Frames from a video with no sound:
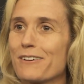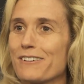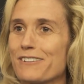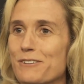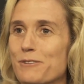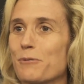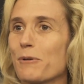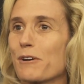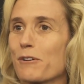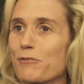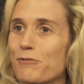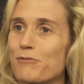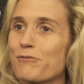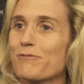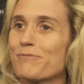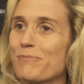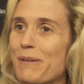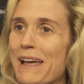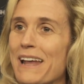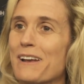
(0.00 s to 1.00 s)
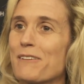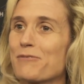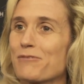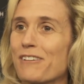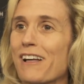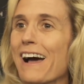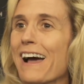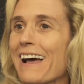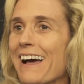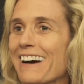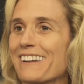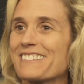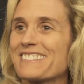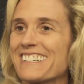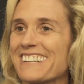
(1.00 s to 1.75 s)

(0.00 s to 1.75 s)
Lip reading: or do you want to pay to fly out